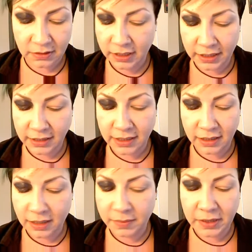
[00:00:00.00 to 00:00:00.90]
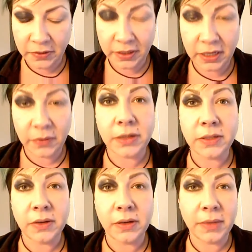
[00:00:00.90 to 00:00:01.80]
like I said, I'm not going anywhere,
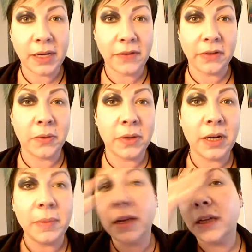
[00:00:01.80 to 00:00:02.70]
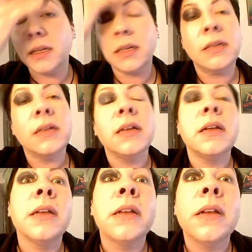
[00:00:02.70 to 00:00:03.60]
so I'm not even going to worry about it.
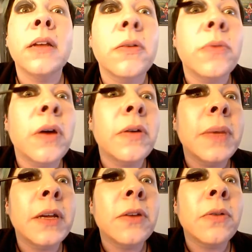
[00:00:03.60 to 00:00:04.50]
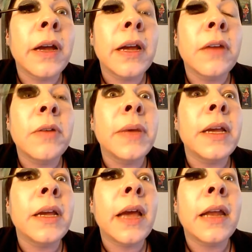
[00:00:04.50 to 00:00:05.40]
What would be great would
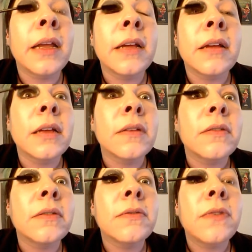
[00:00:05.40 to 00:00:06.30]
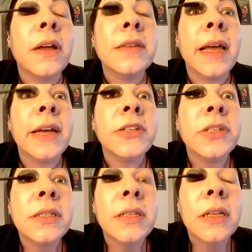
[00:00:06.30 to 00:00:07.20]
be adding false
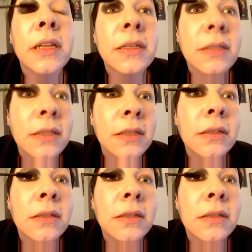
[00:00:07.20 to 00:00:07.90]
lashes to this,